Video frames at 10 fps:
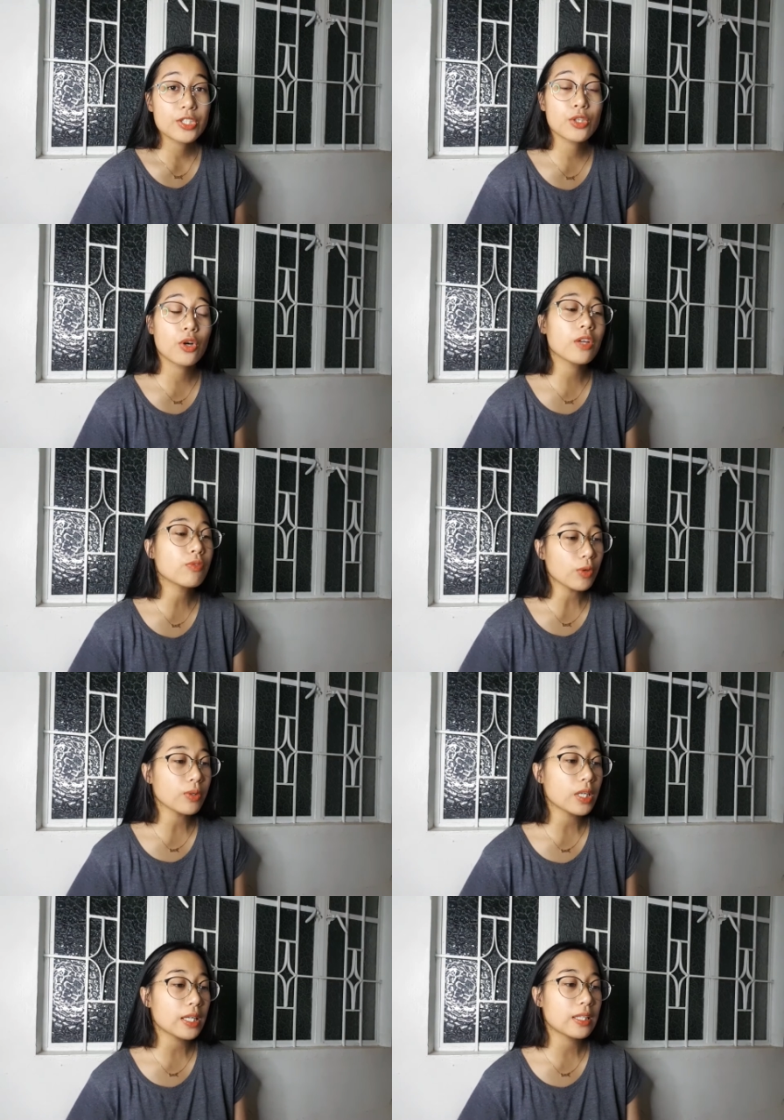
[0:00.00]
So if we
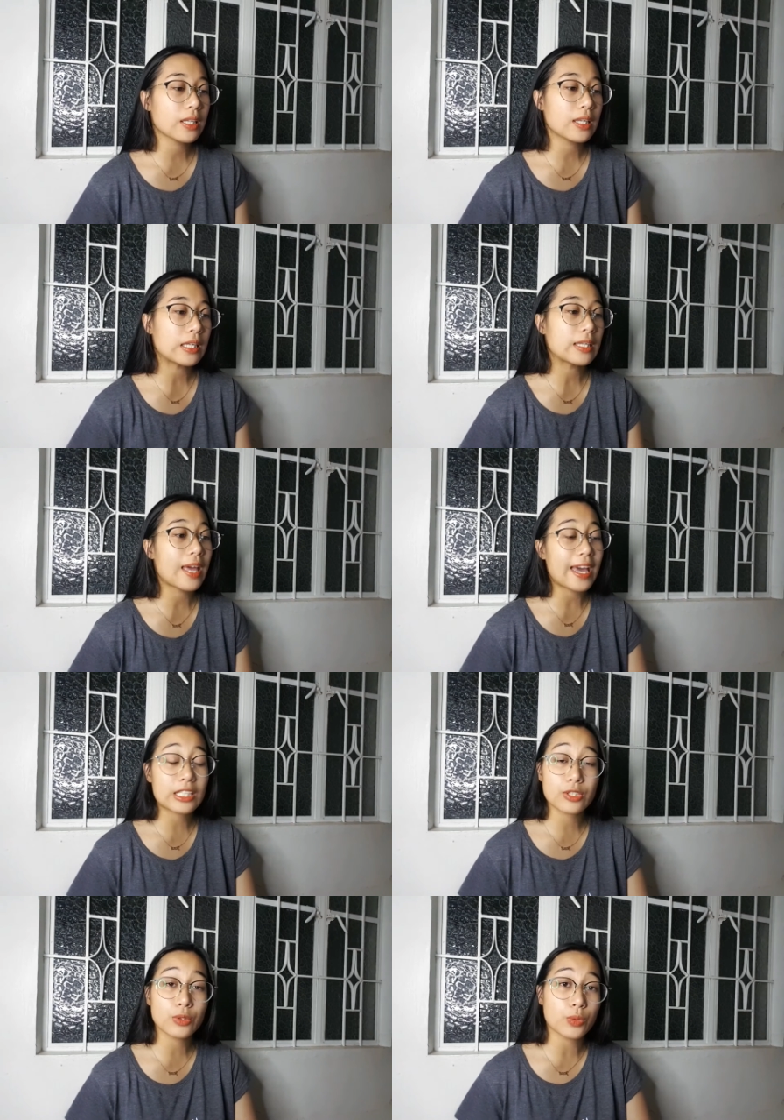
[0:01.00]
read in
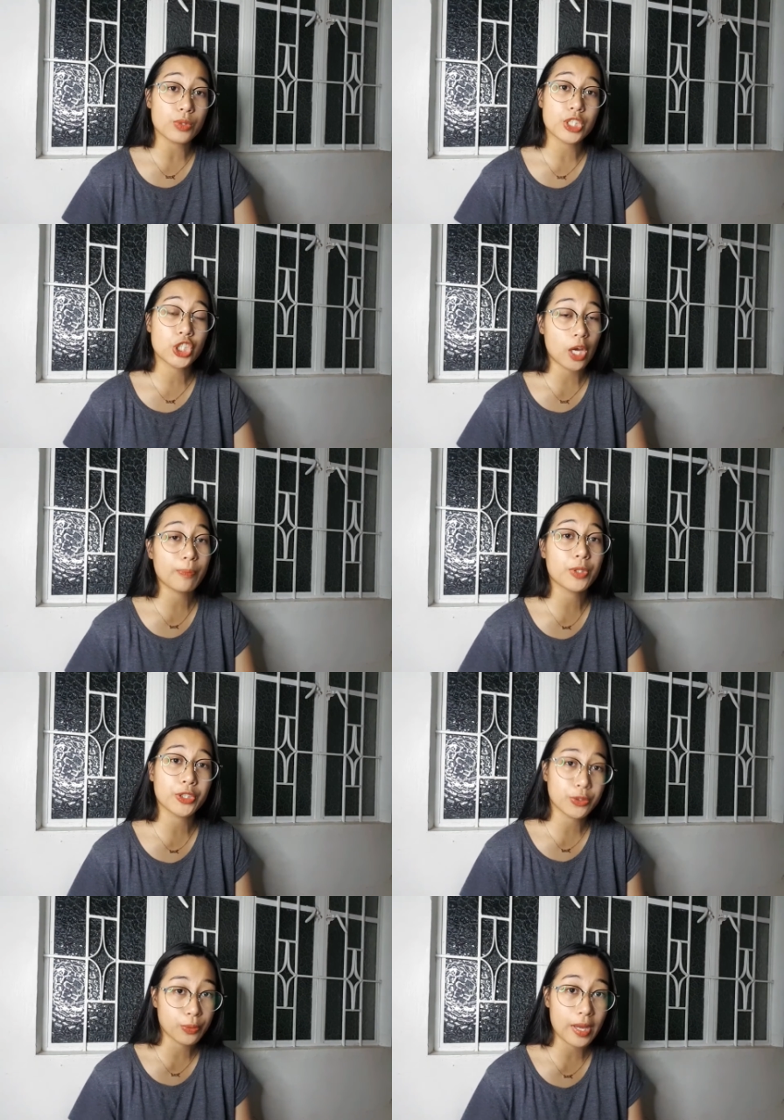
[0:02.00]
Exodus
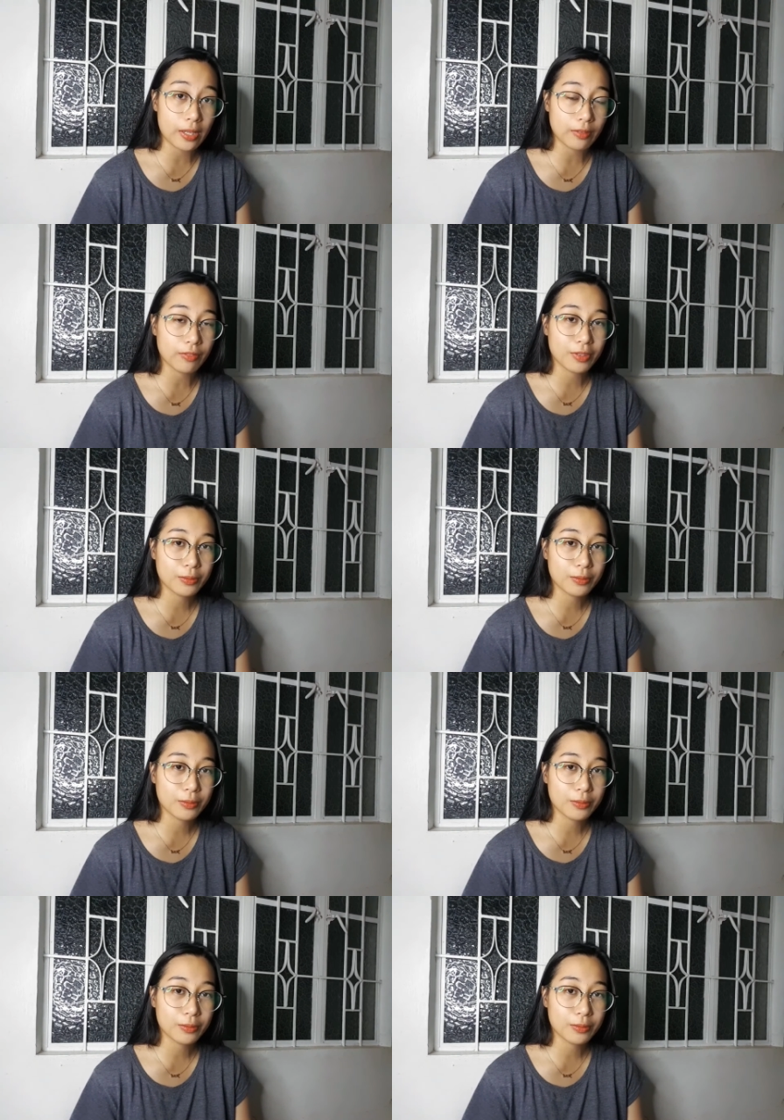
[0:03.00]
chapter 12,